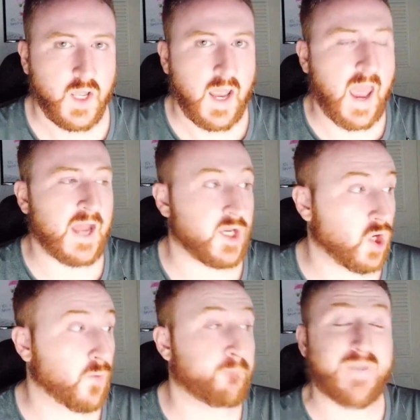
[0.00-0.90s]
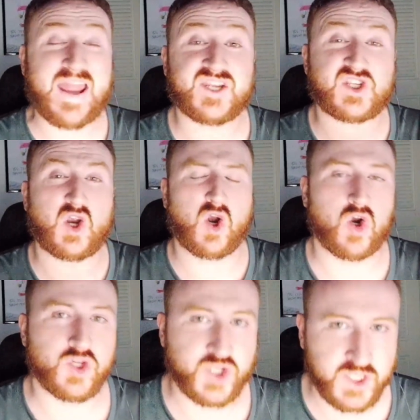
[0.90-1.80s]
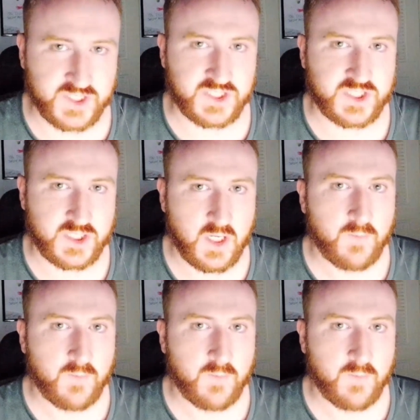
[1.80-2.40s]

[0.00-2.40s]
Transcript: and your base urges,